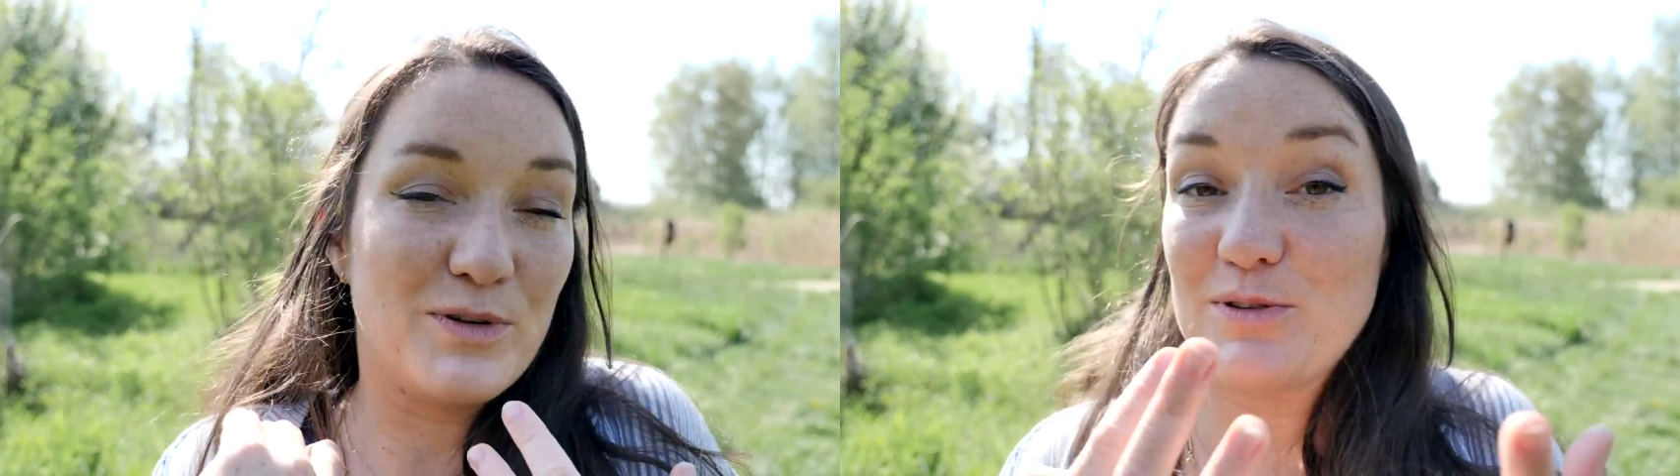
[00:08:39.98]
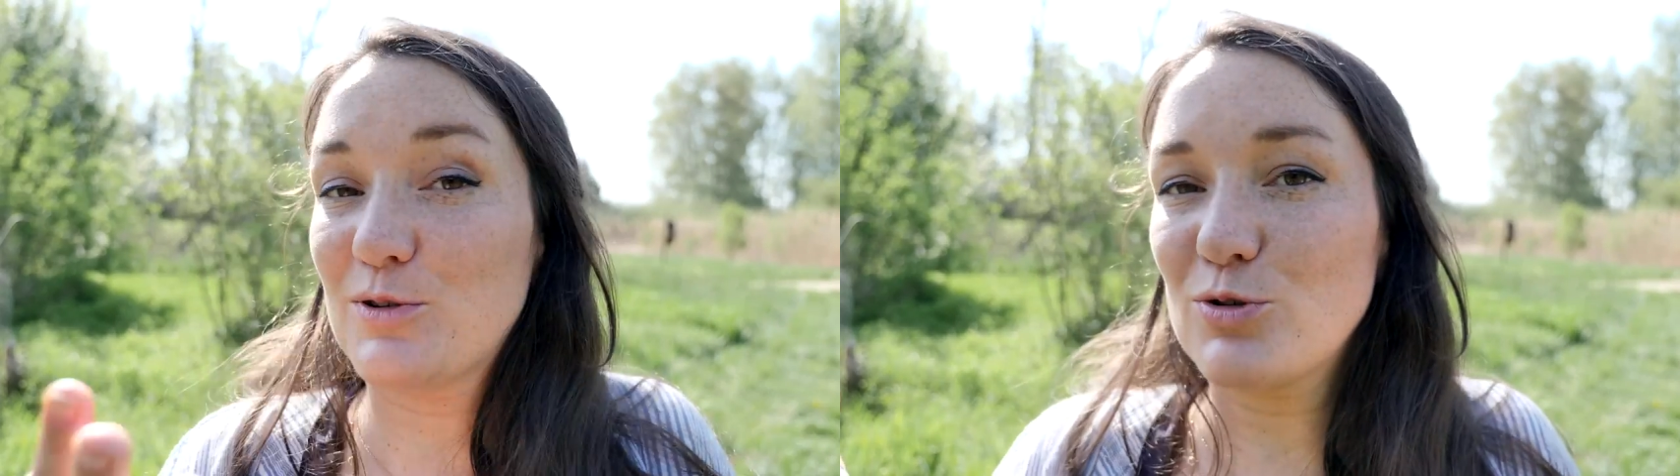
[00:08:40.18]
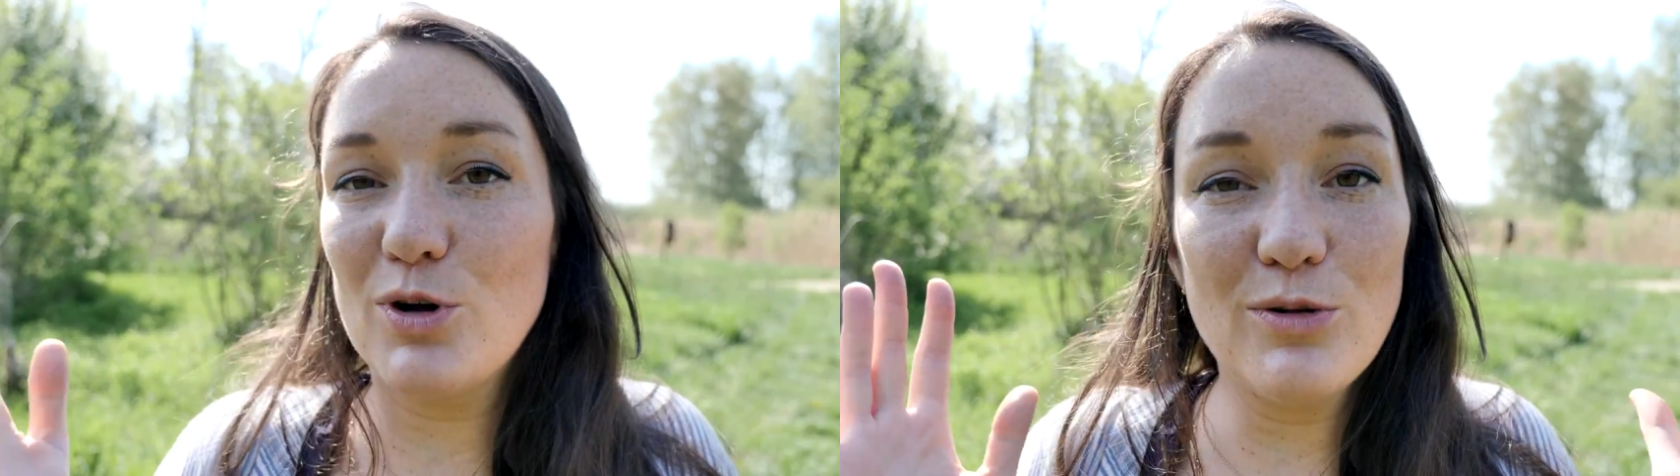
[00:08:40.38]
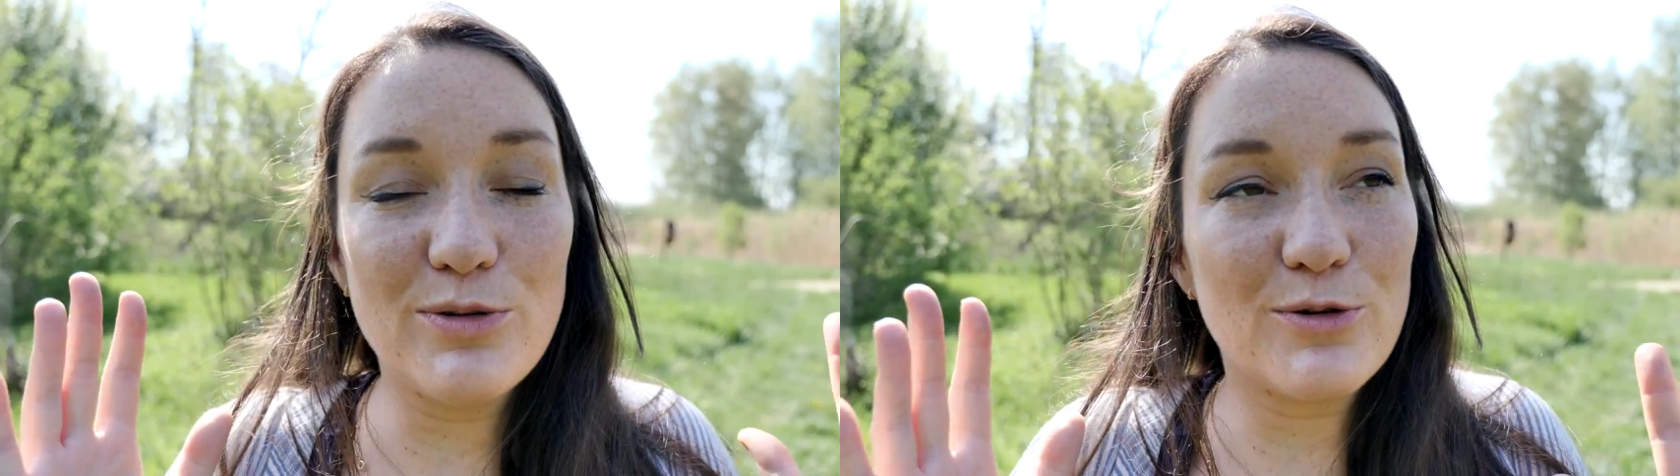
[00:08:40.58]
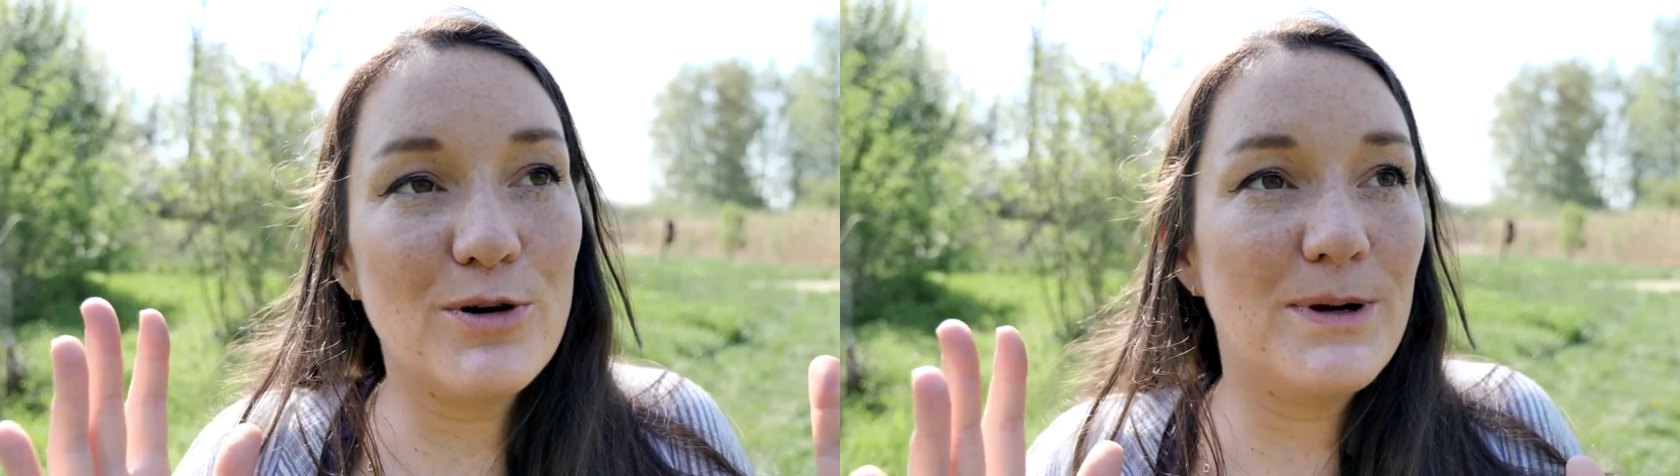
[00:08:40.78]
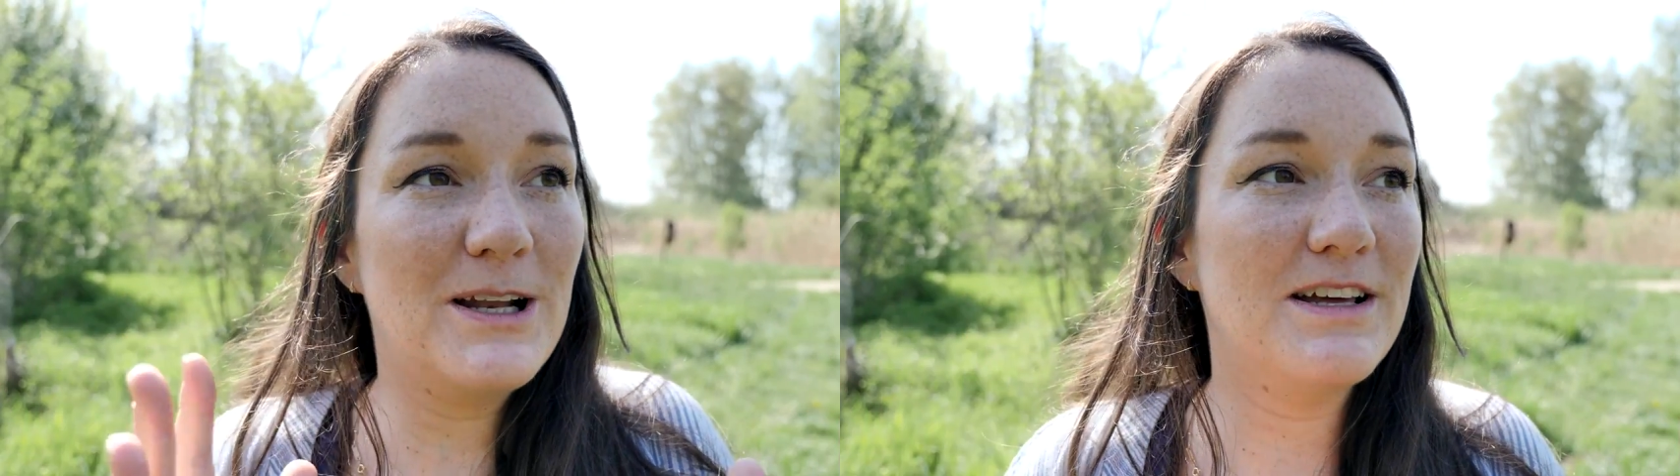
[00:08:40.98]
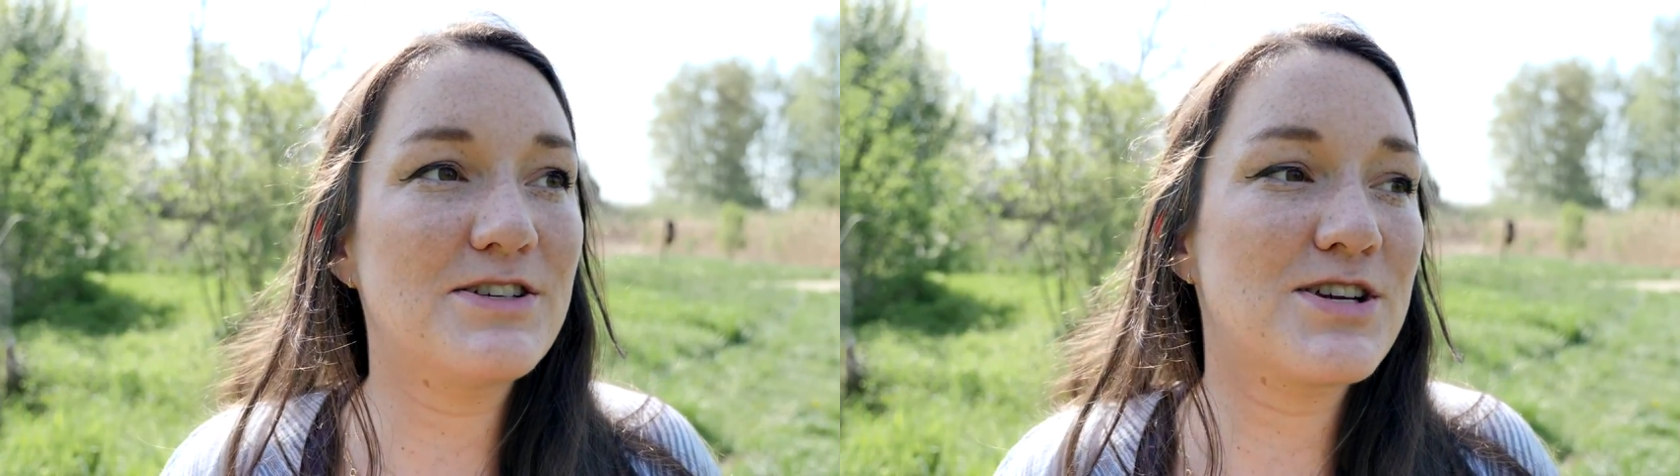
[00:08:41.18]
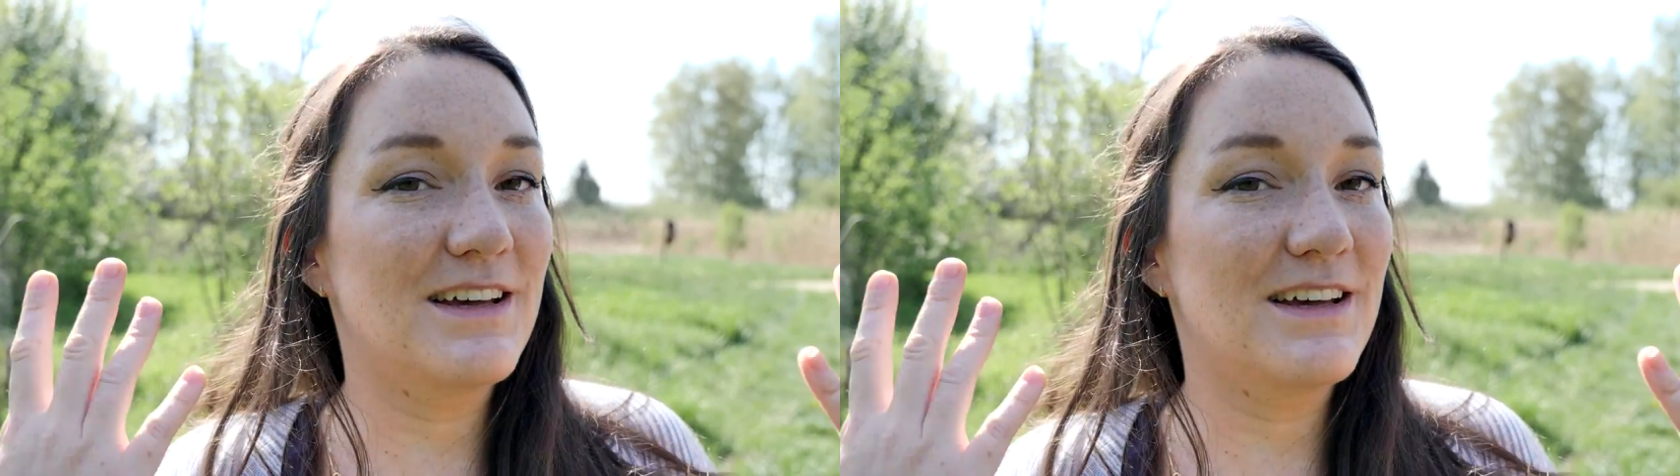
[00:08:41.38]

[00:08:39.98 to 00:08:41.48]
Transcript: If you stroll through a village,